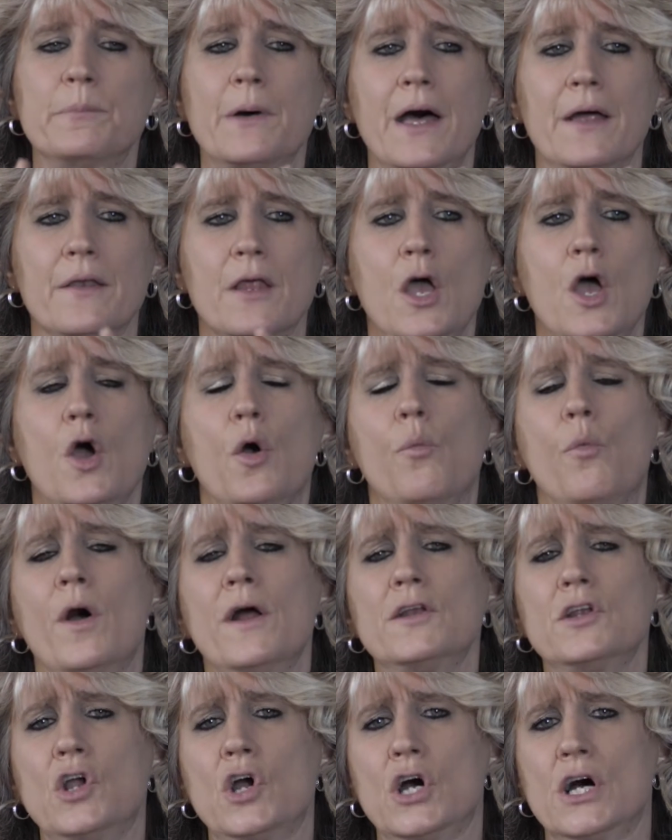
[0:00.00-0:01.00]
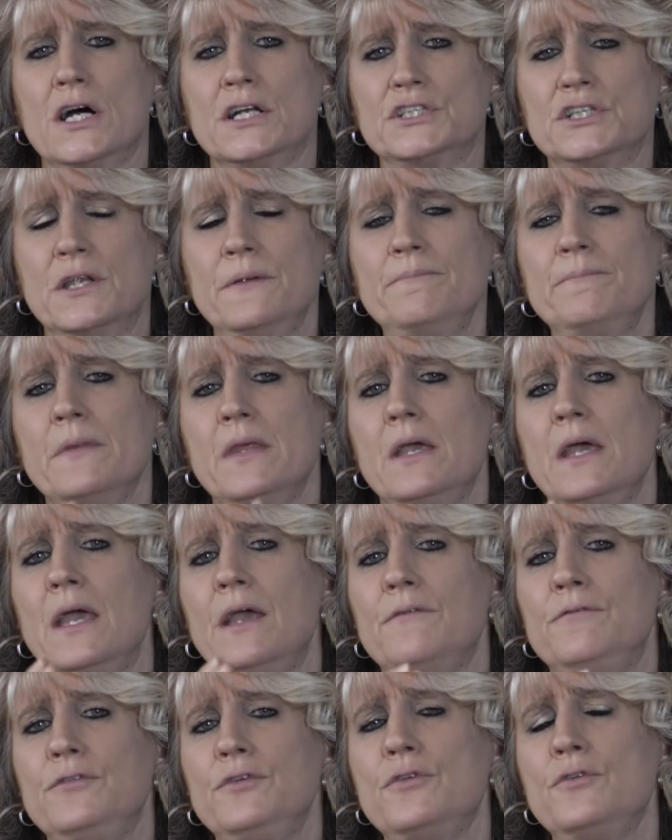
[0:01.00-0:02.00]
But one caution,
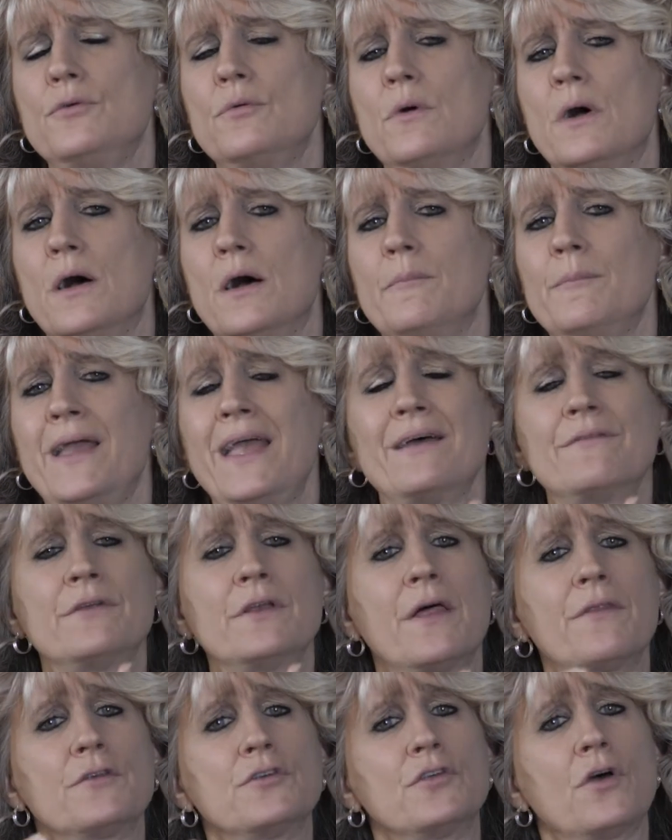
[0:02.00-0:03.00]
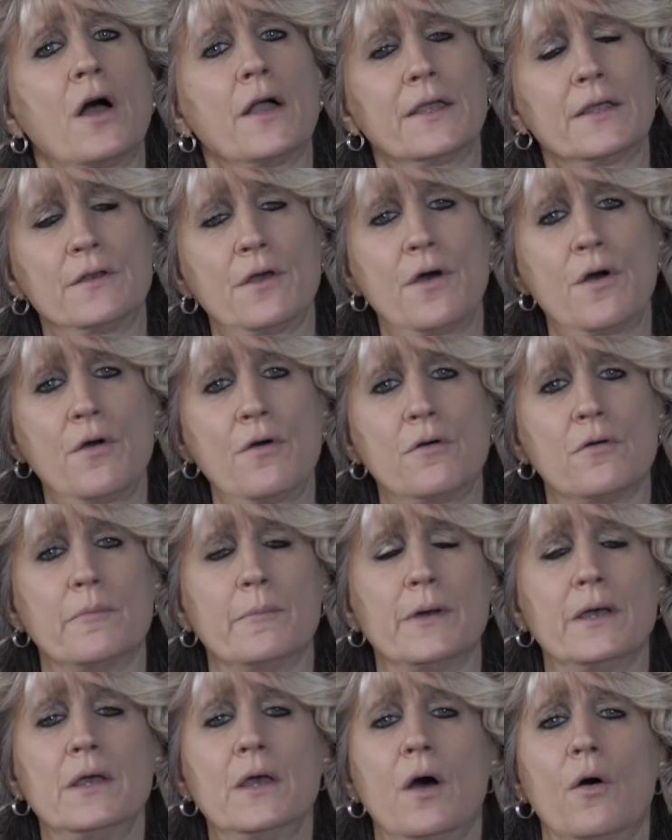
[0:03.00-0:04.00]
if you have another dog at
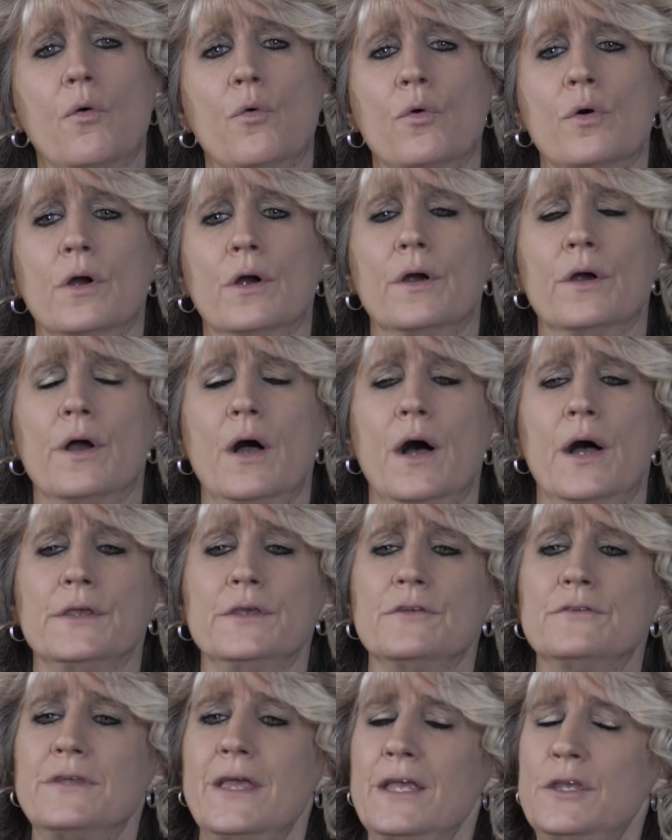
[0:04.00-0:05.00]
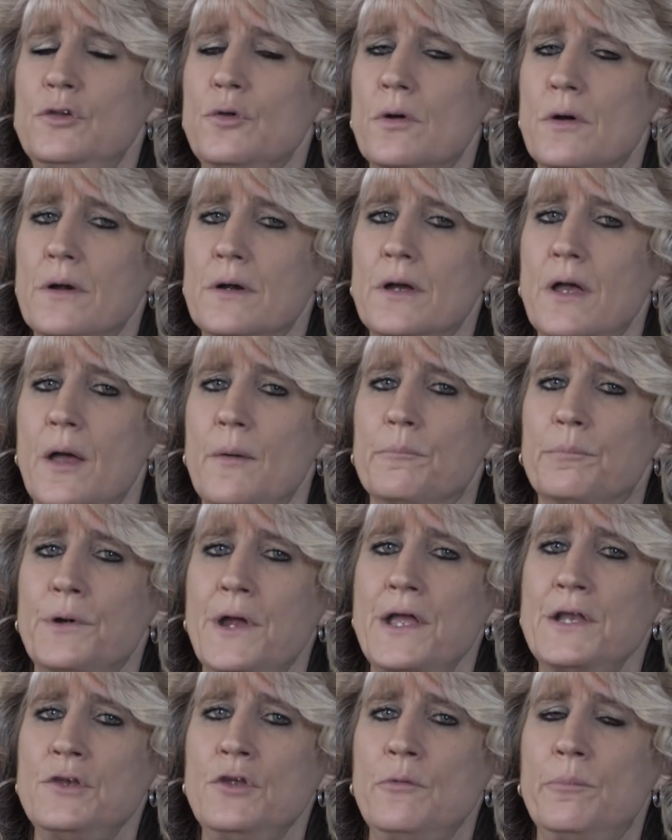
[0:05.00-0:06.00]
home, or you take your
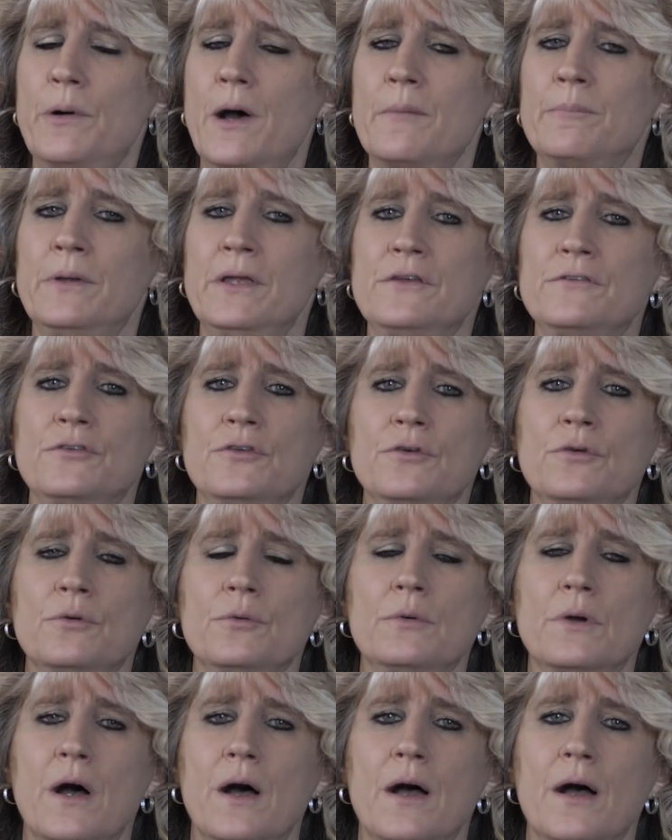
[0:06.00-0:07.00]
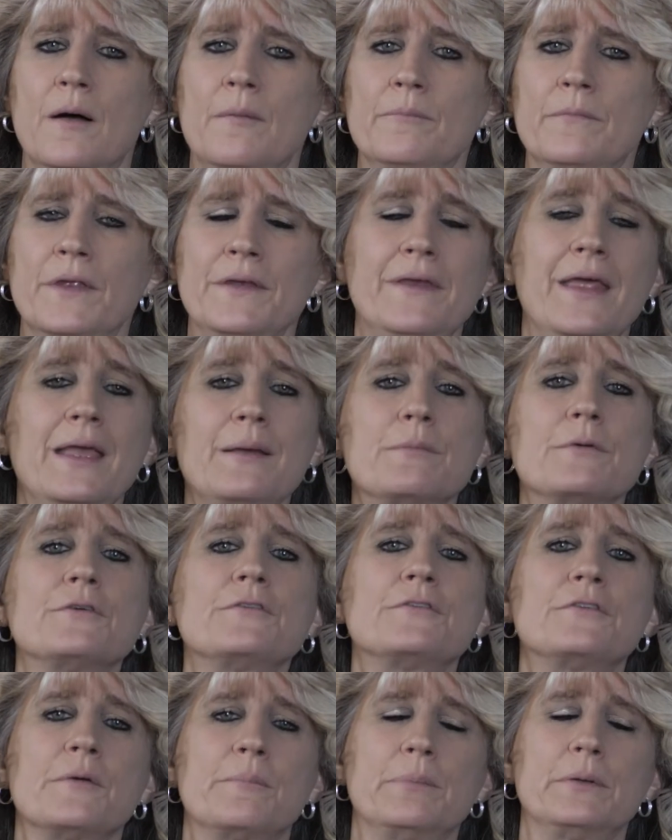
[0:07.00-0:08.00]
brand new puppy to the
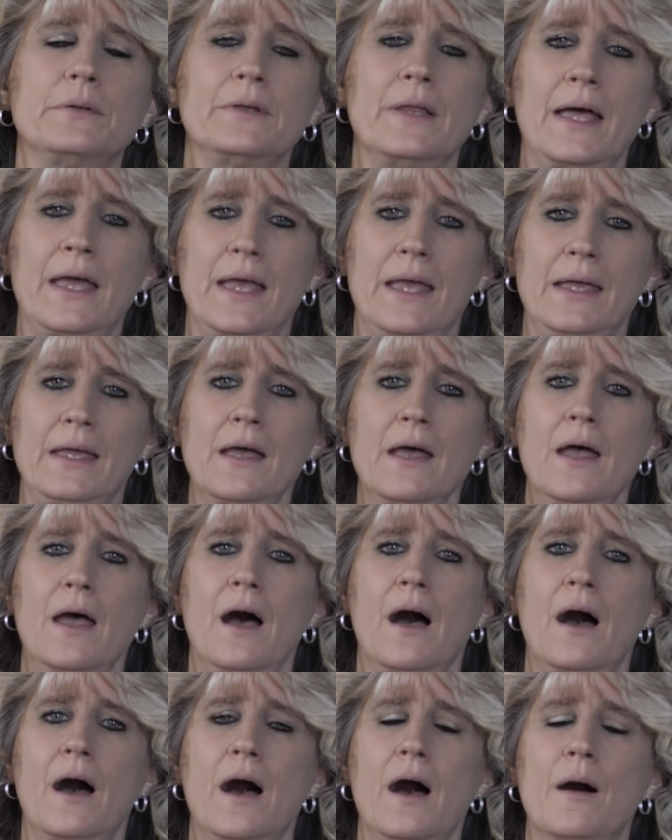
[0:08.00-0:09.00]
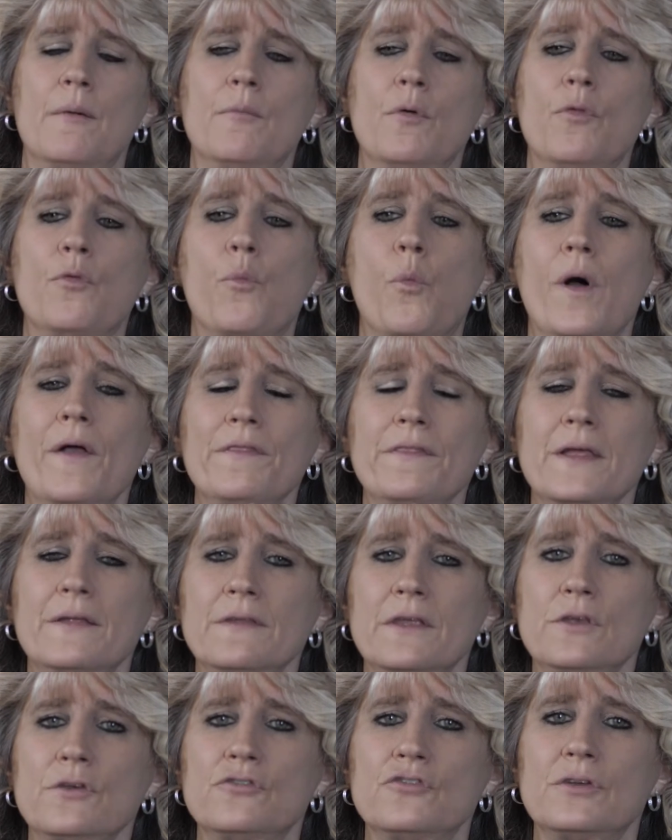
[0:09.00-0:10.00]
neighbors to play, one thing
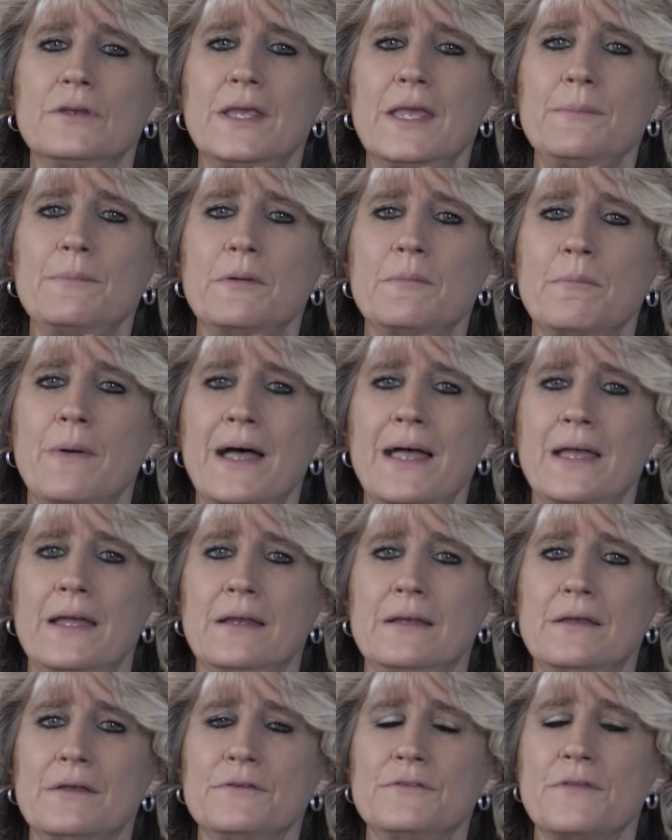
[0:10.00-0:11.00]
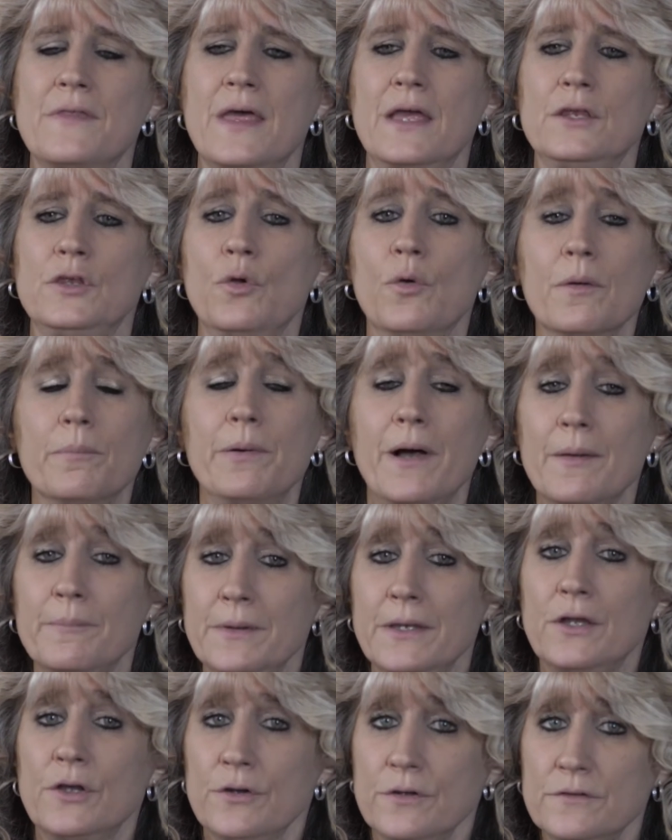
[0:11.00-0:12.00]
that you should keep in mind is that your
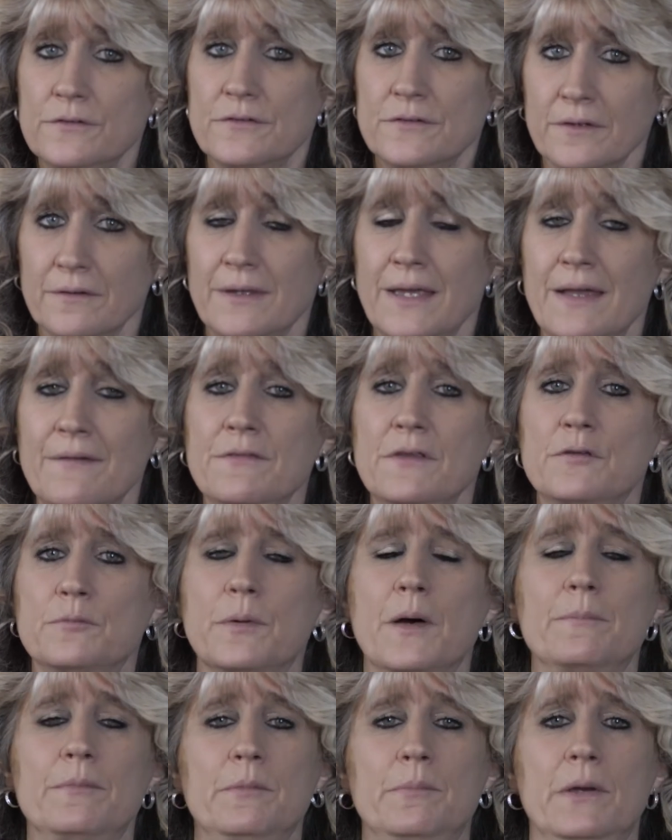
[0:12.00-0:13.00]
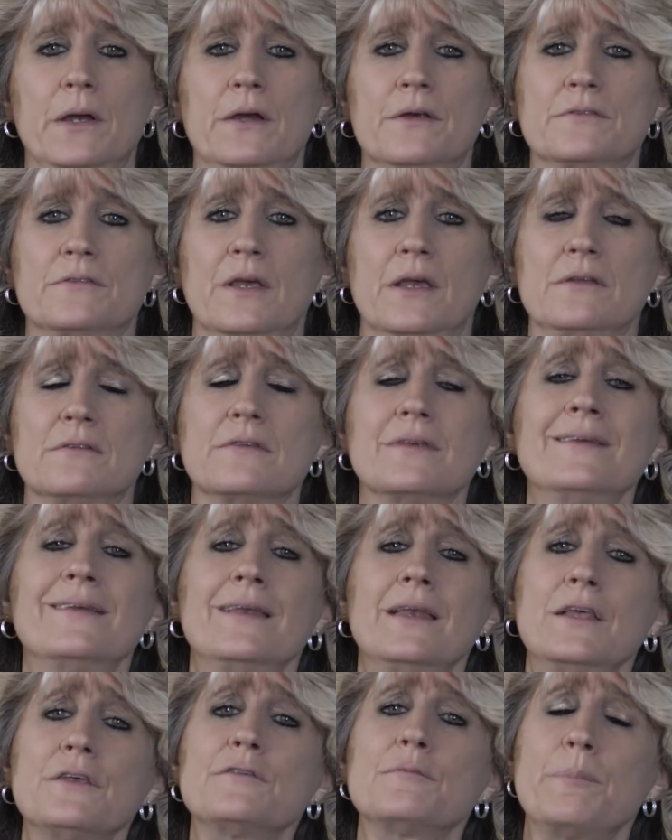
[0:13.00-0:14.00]
puppy could still have these puppy parasites, and
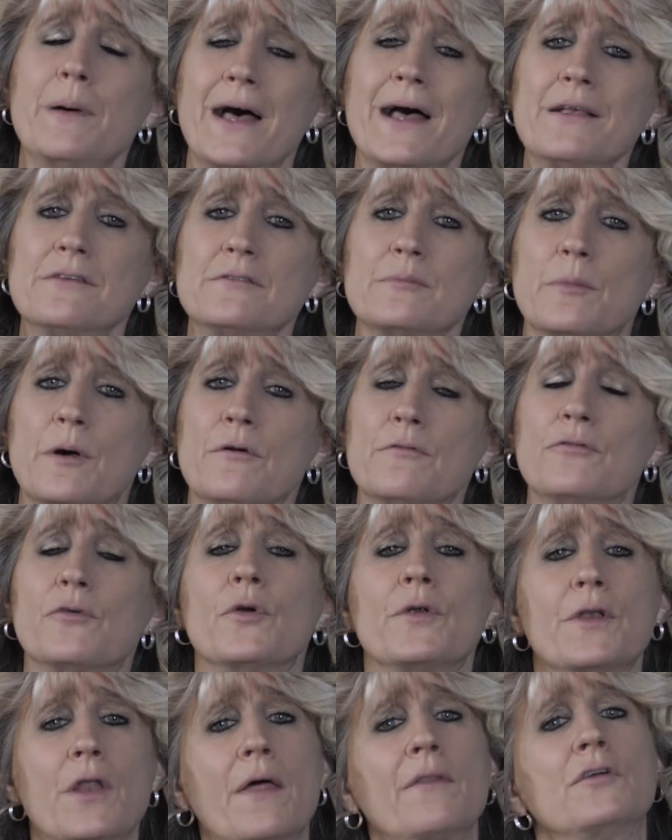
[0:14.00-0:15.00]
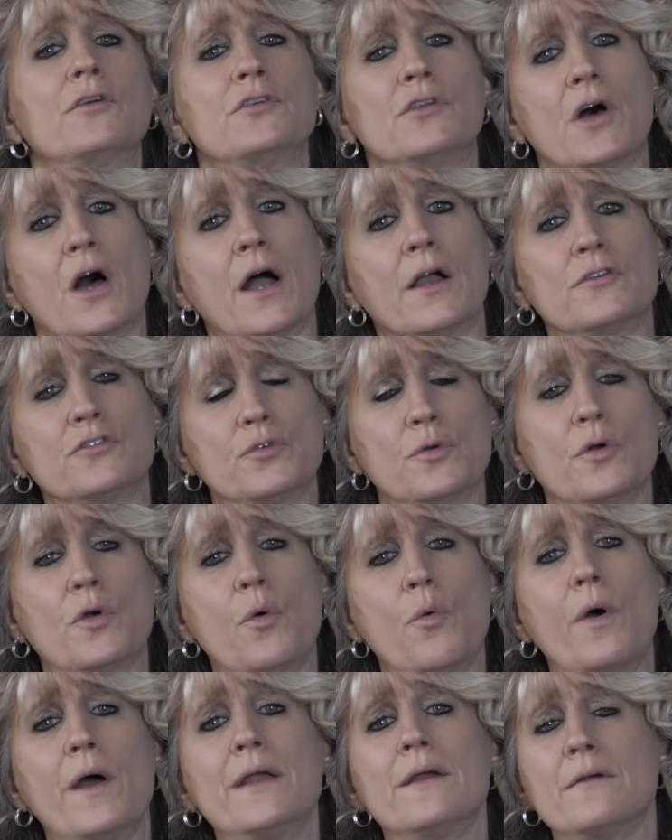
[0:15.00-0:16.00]
it is possible for another dog to
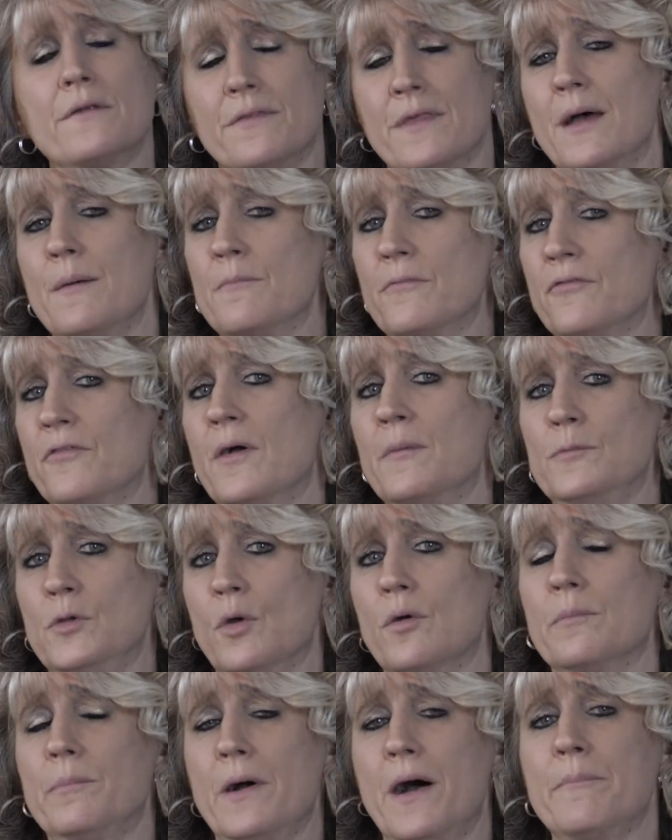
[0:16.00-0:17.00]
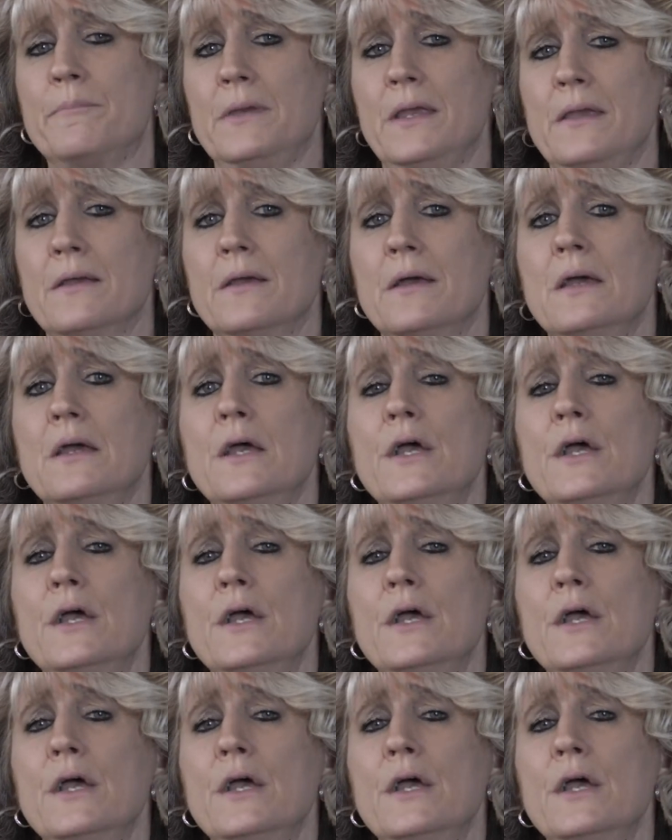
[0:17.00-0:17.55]
acquire them from your puppy.